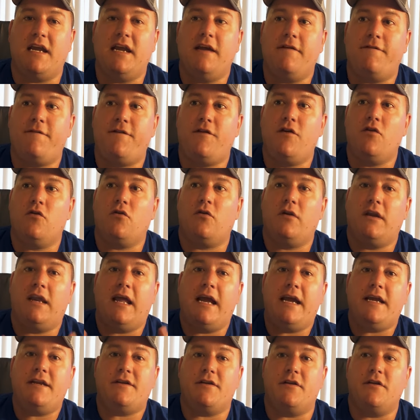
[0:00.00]
if you're
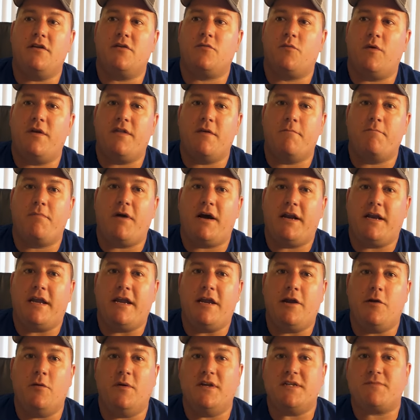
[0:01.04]
laden with a
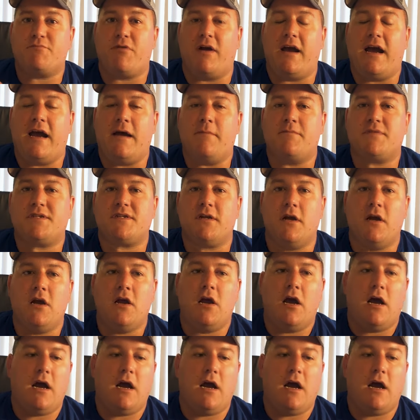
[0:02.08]
buddy who is perhaps